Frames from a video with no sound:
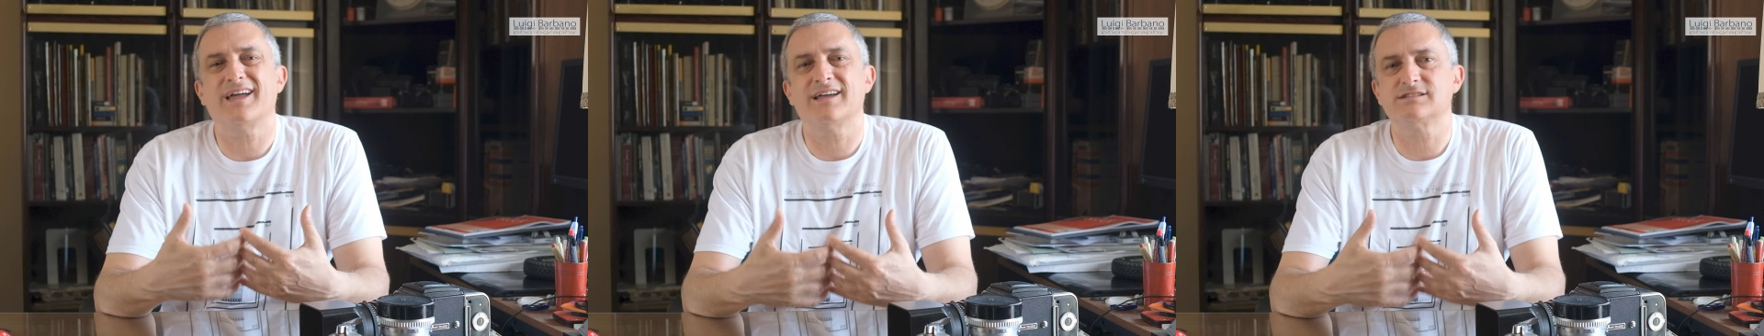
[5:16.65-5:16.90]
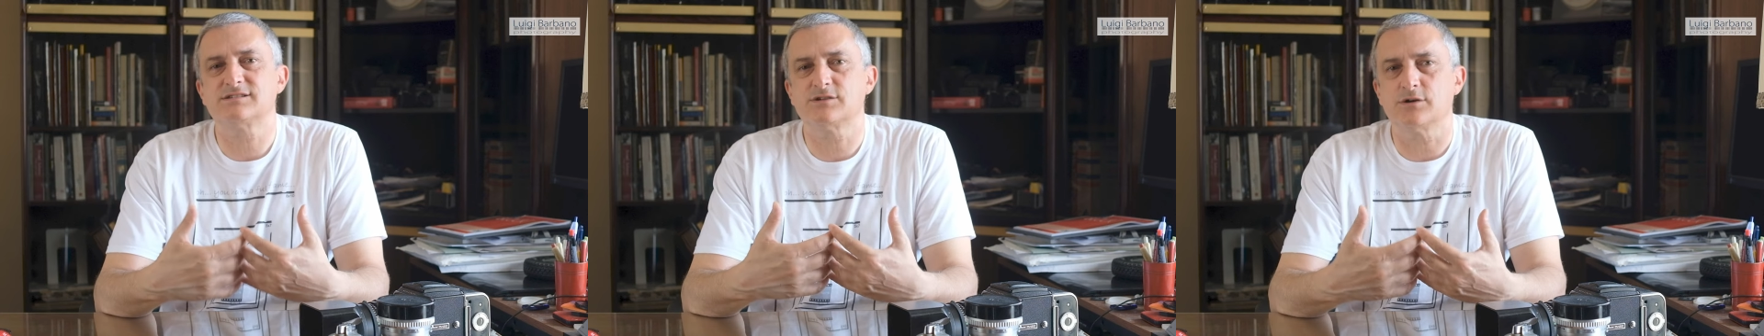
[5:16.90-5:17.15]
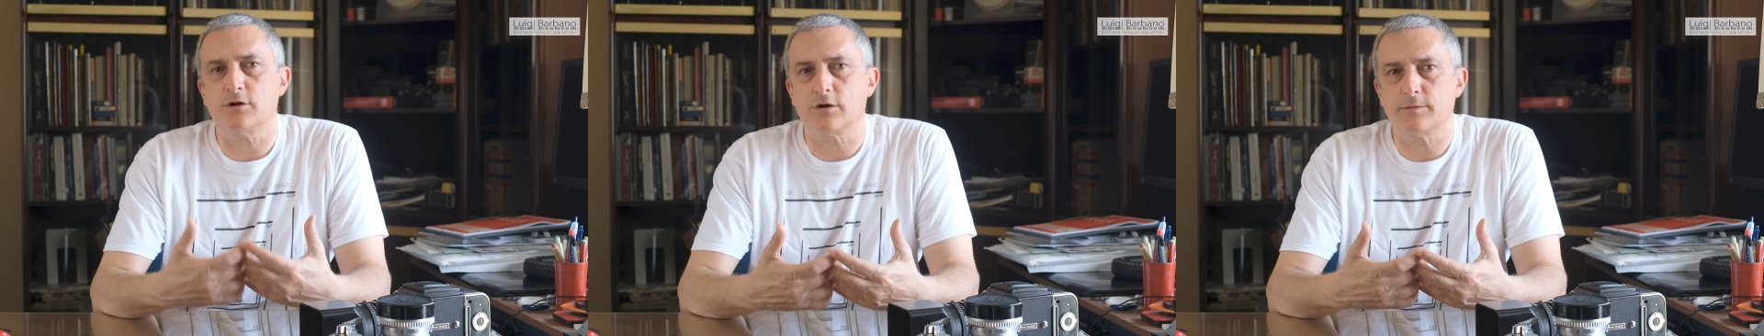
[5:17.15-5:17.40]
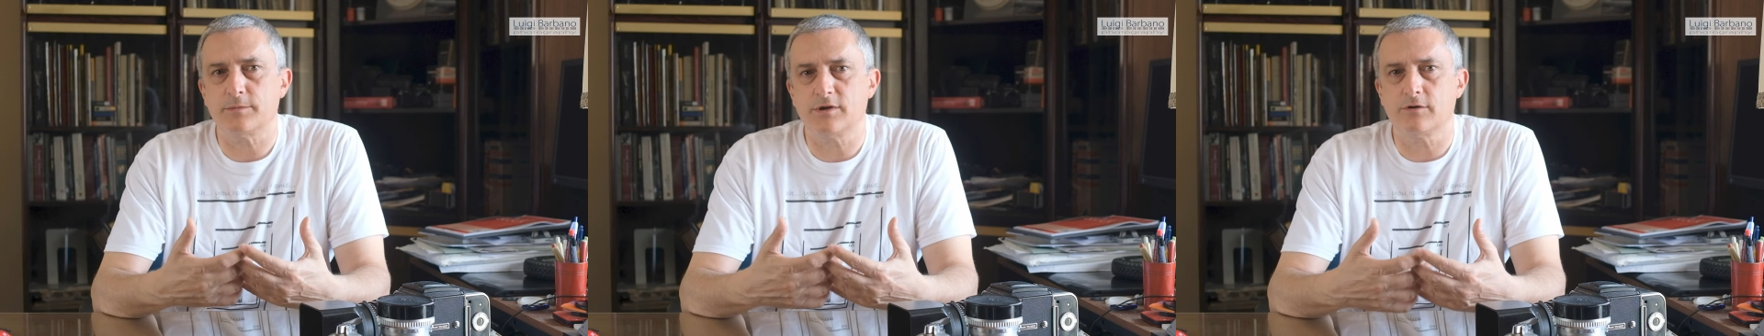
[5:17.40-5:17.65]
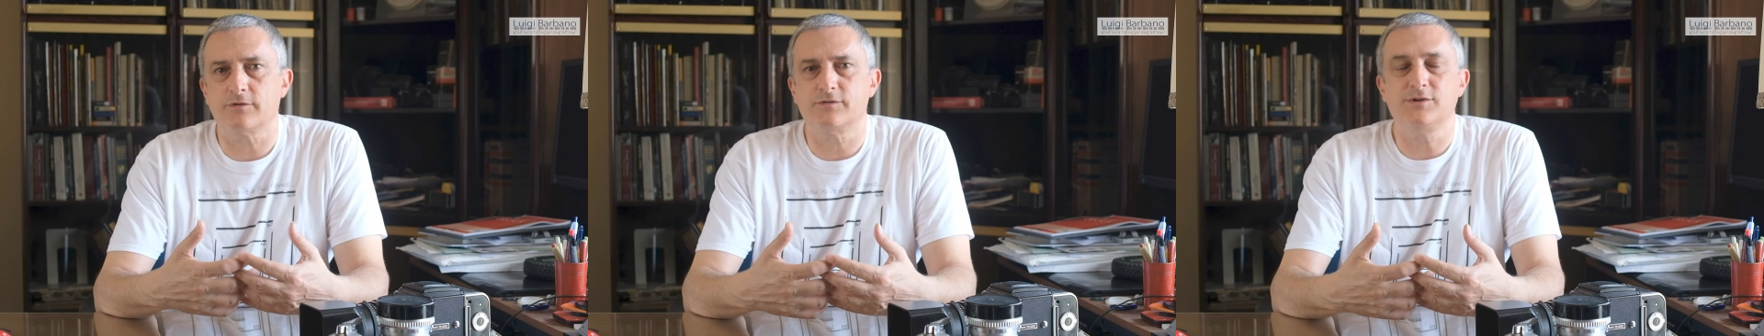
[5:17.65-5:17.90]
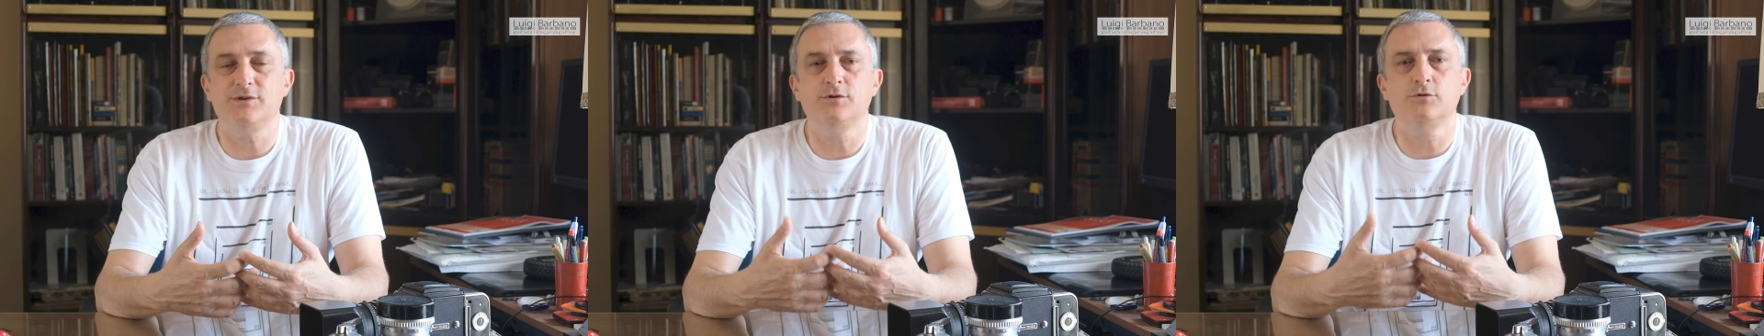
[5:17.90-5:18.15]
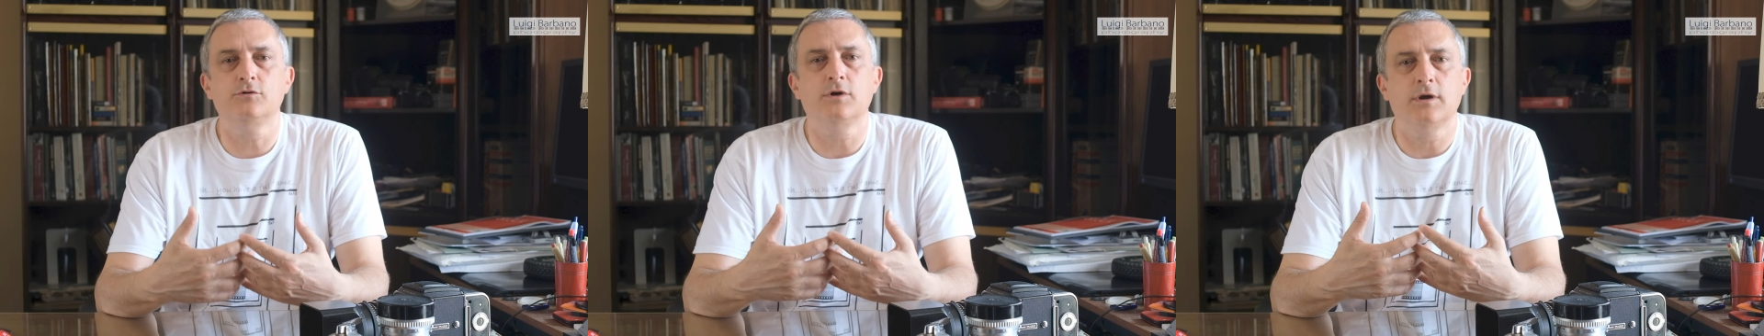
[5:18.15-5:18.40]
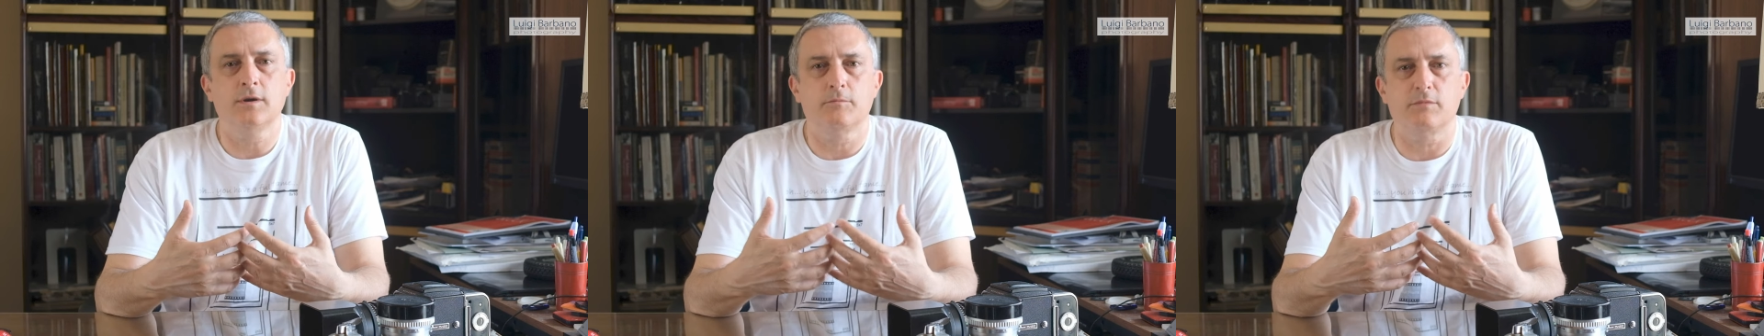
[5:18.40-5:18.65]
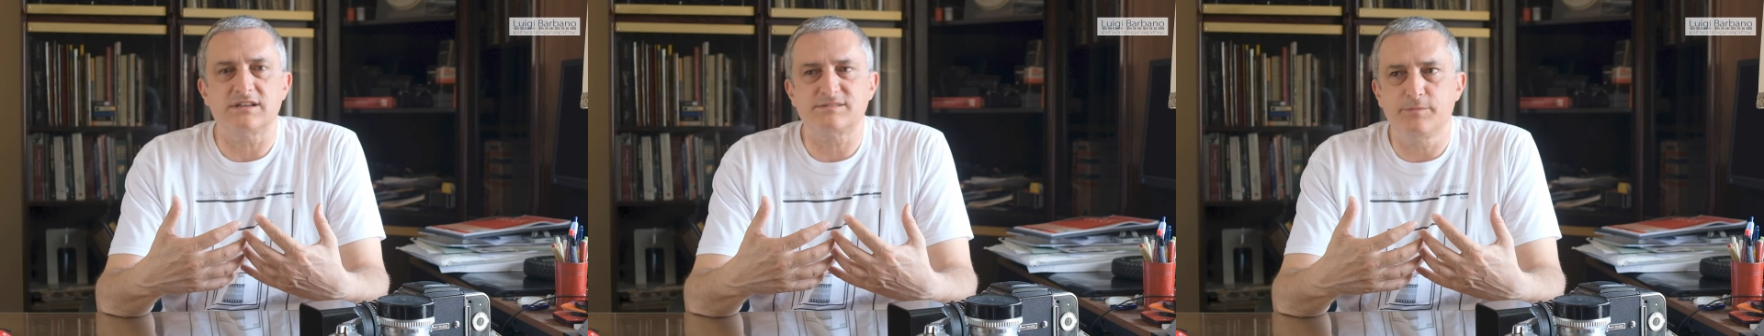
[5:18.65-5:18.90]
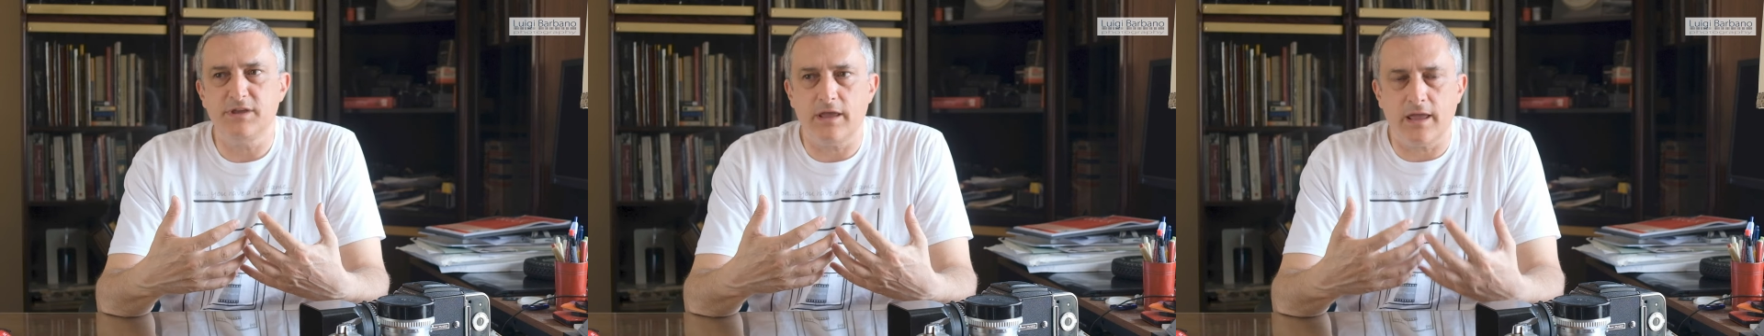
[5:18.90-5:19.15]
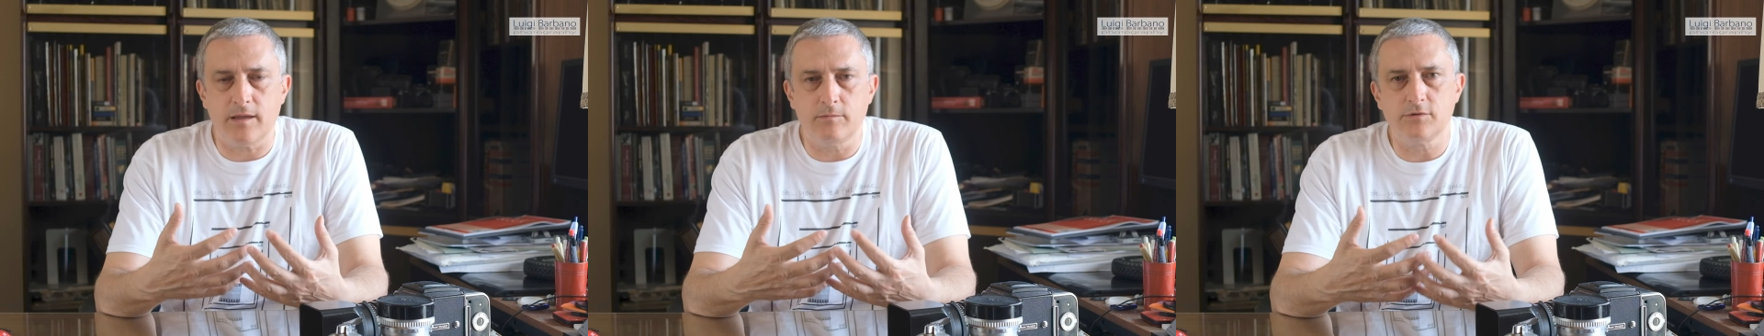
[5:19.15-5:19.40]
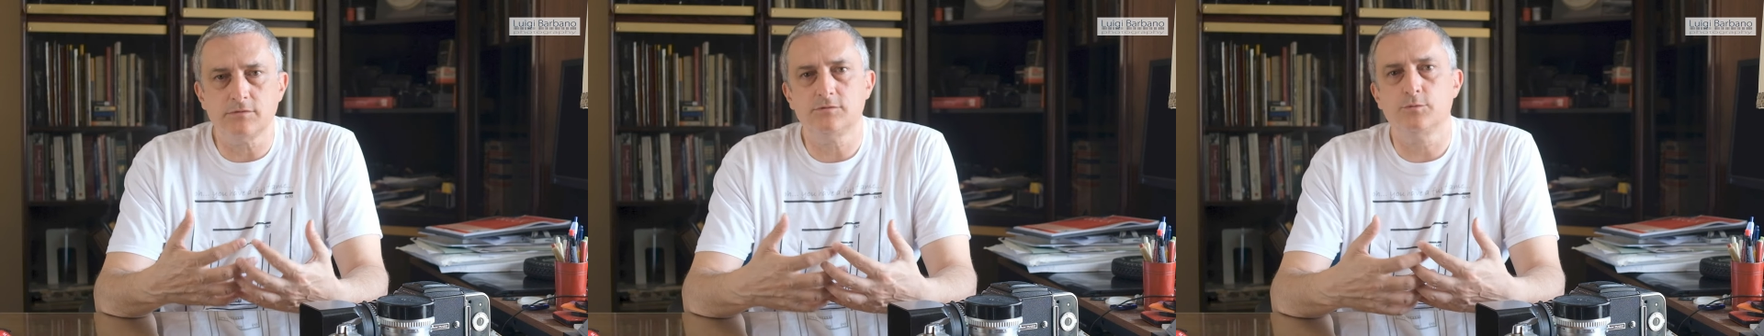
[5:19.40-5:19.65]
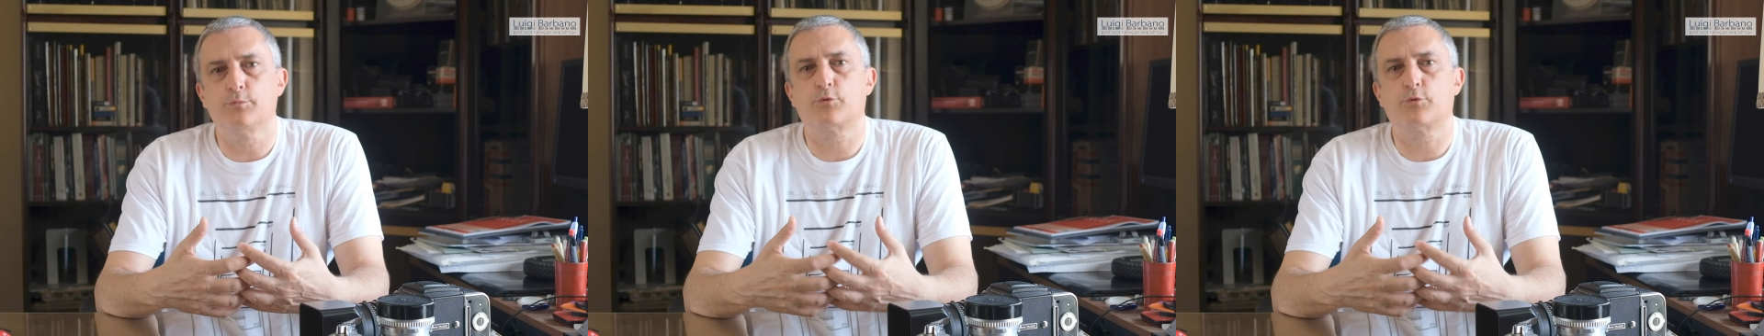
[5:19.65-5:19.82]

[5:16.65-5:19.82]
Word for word: and so on, because you must be able to